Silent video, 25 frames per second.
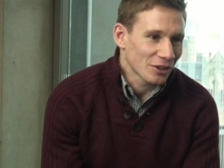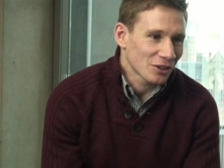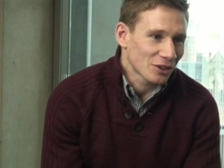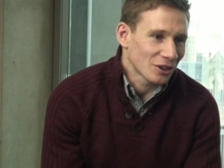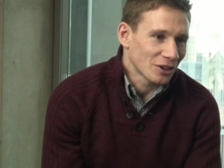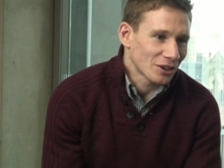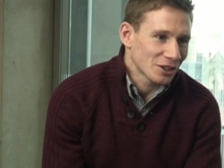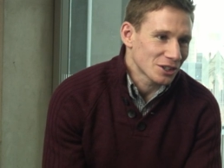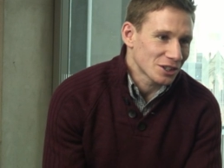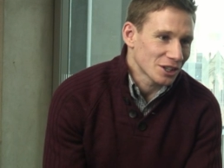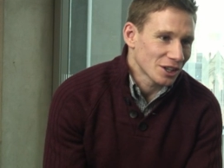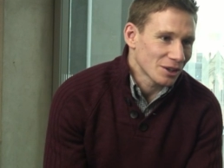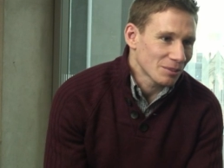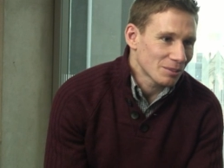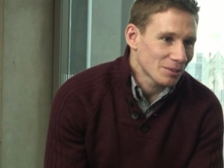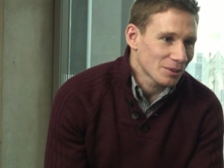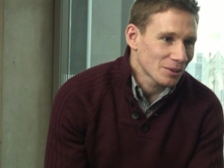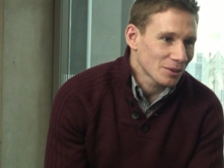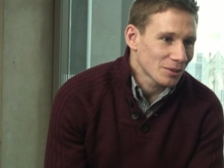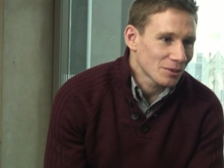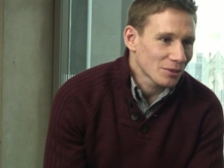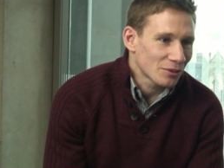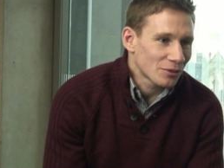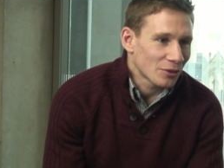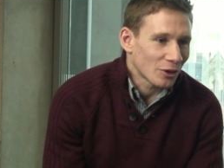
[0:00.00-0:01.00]
scholarship
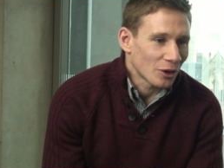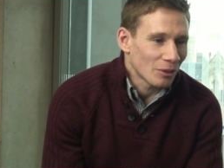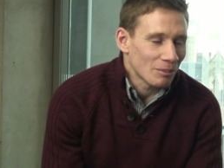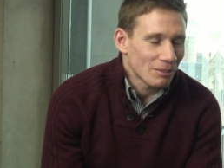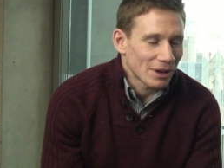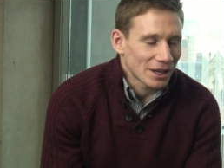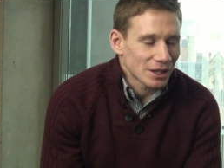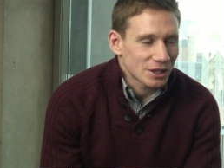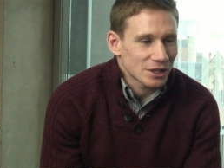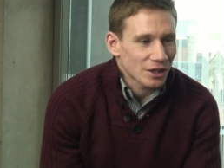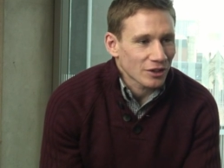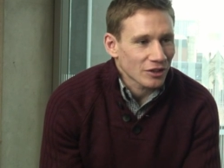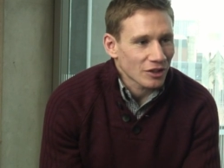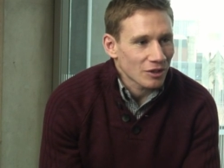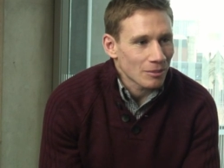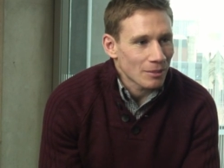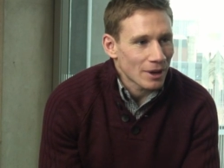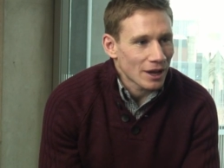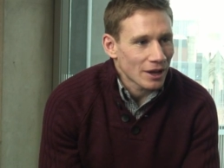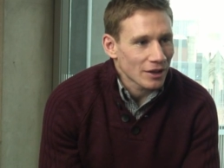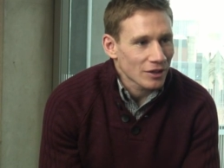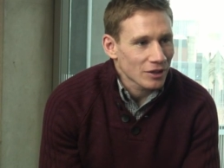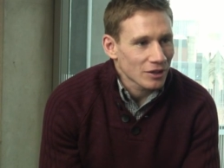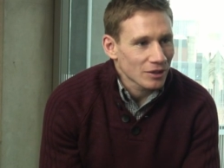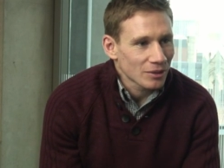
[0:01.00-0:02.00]
from Manchester
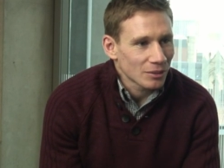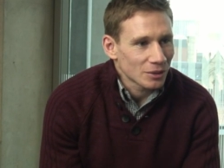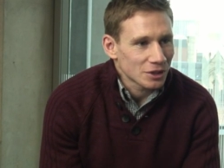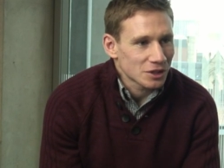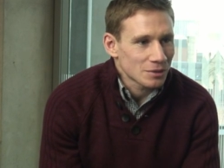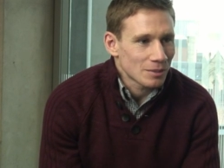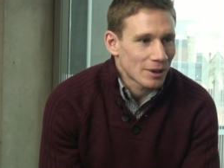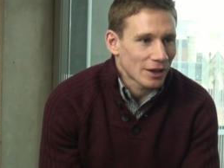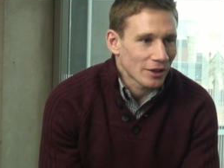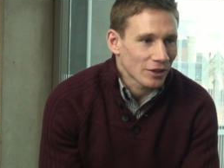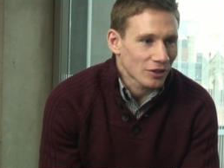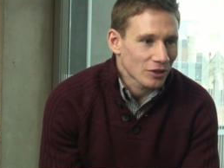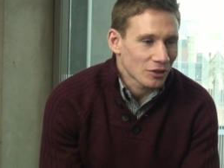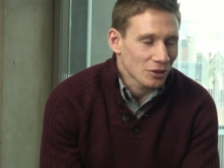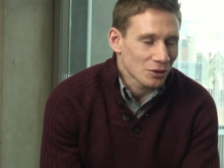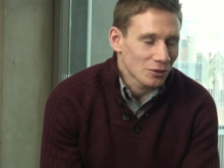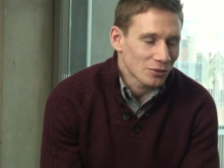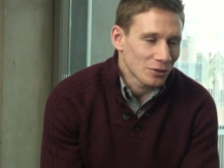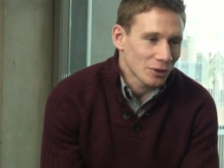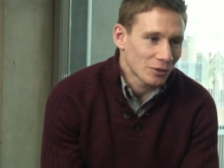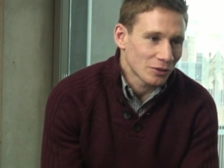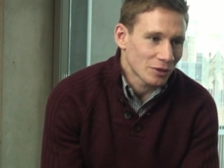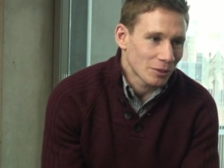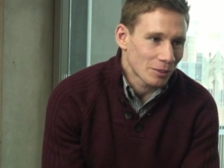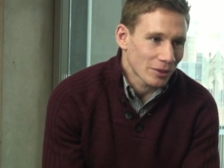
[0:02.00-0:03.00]
Met, which amounts to
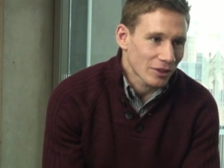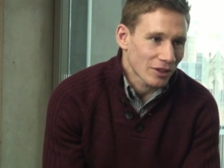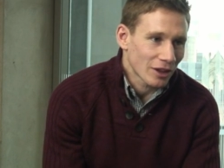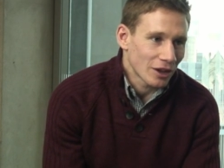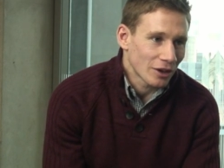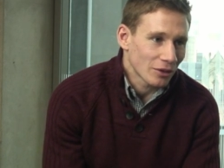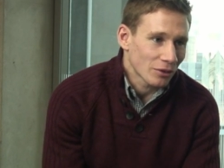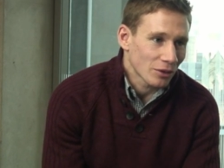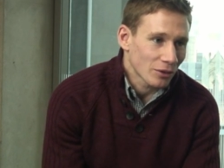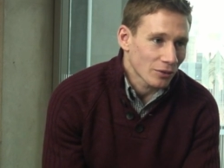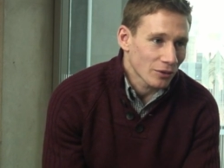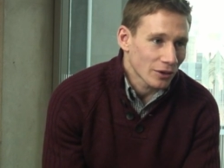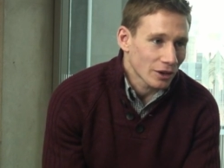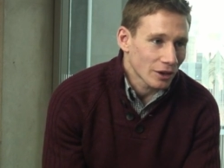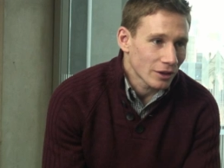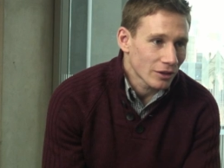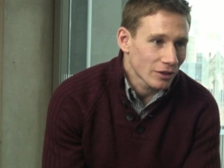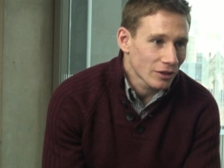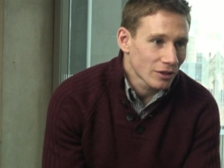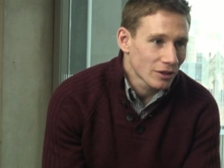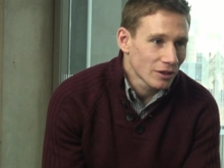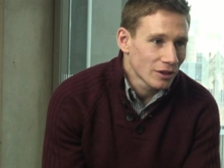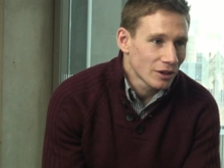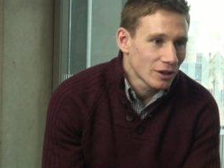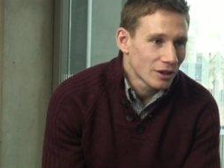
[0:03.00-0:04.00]
50% of the
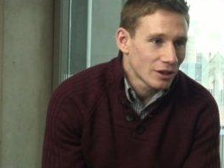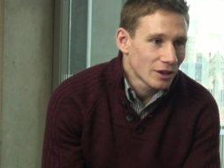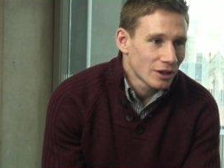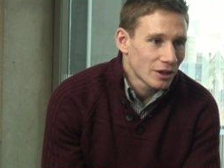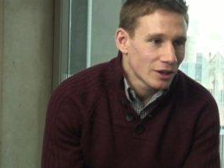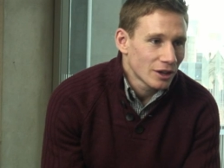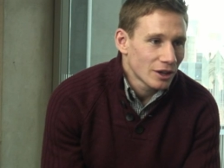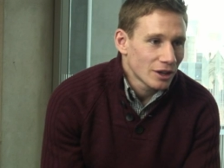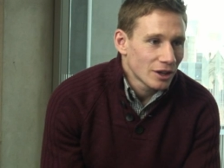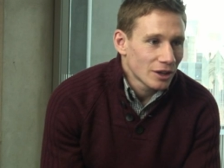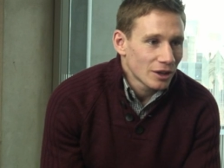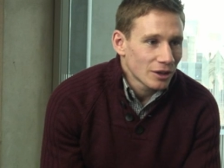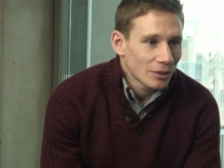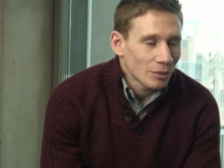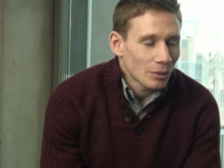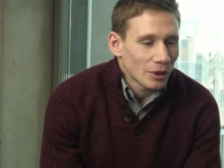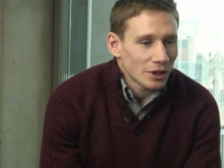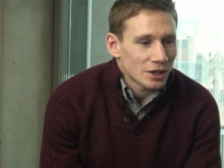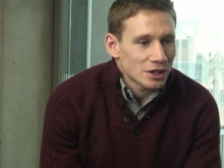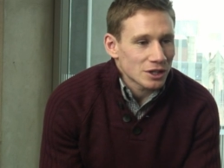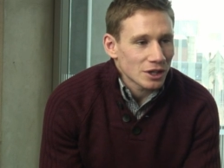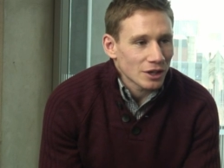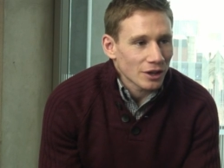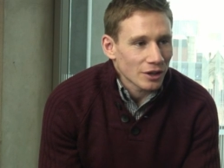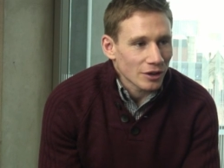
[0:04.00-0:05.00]
fees,
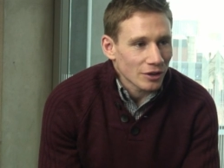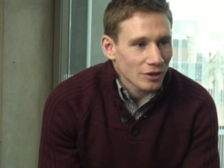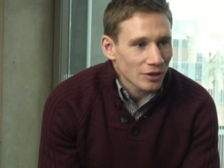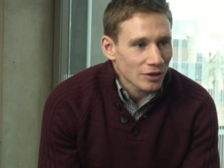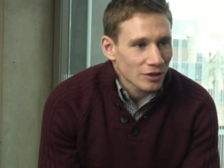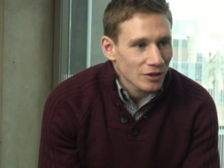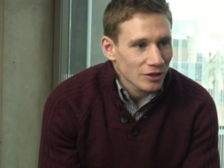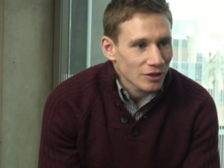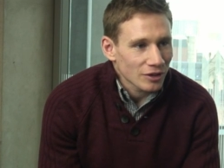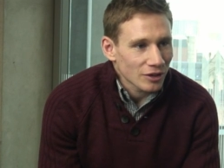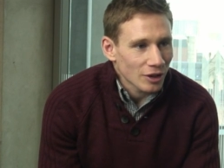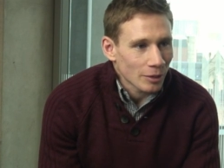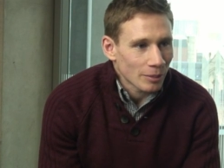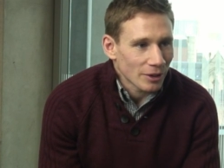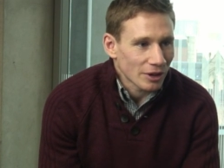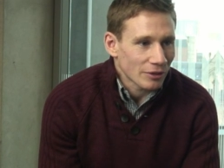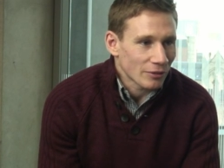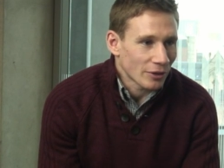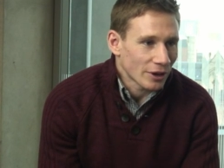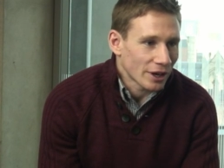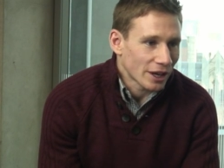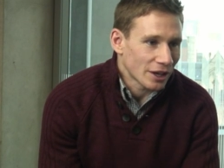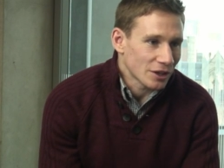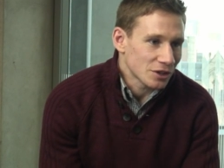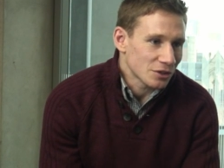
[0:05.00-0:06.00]
which is a big
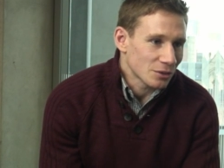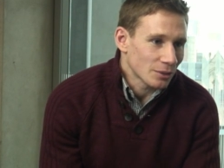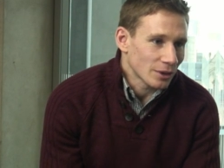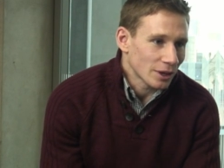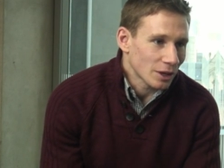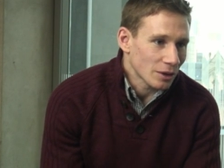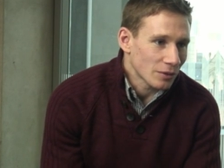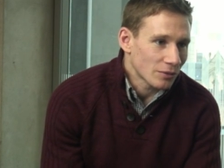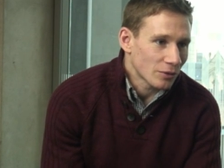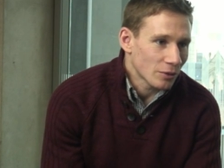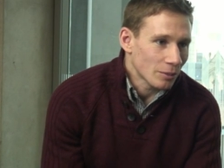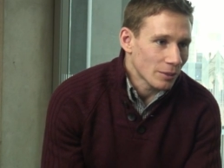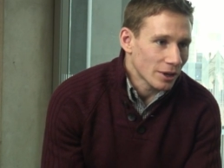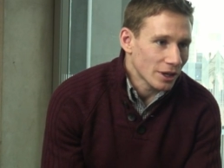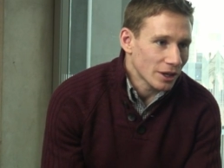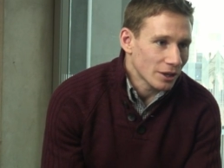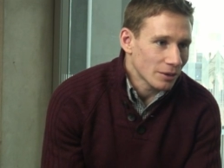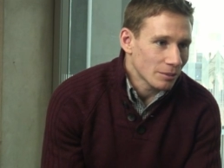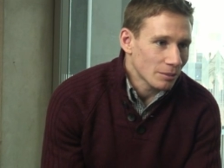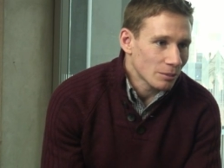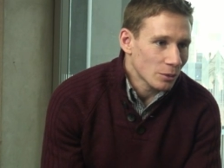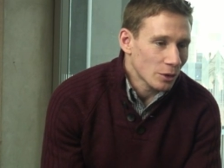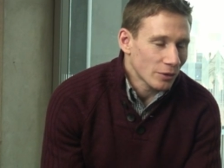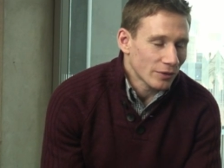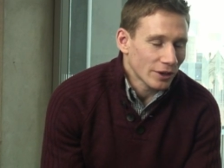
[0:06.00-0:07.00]
financial relief for me
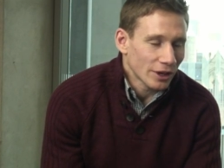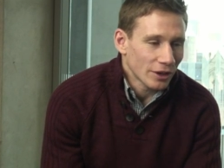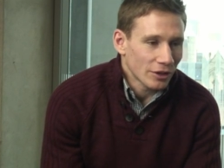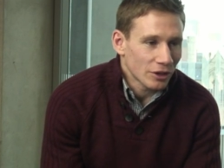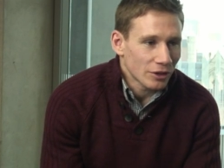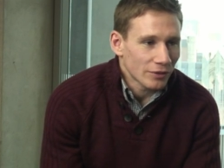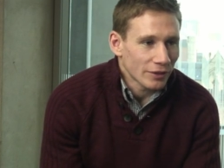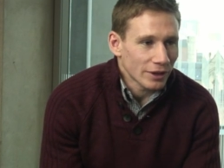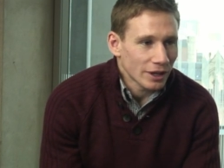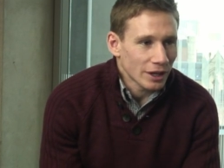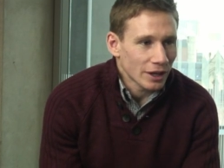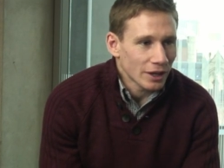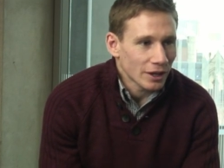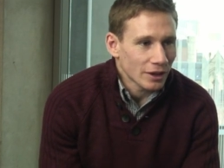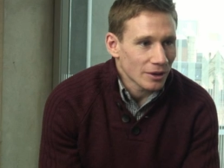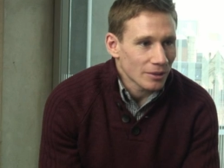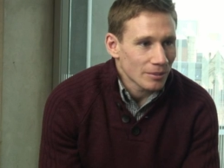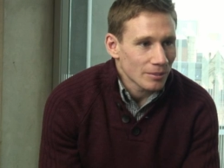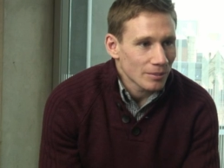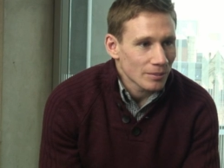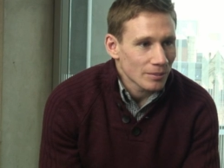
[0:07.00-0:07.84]
moving into the year.